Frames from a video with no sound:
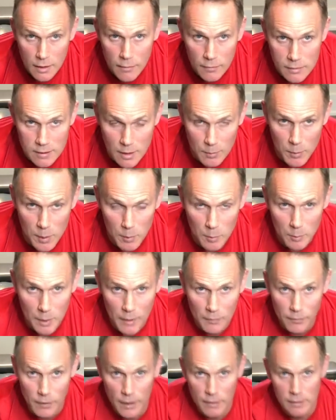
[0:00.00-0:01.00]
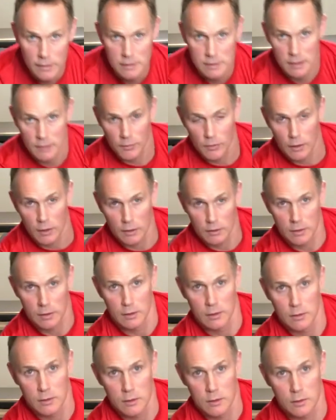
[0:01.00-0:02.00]
Some people may find this difficult to
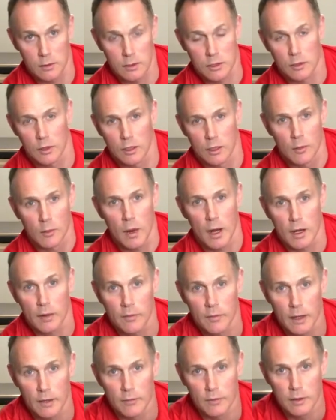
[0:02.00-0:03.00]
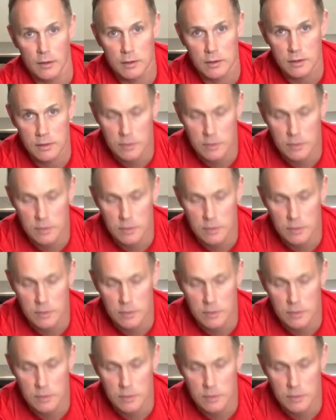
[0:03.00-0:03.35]
do, so I'll show you a modified version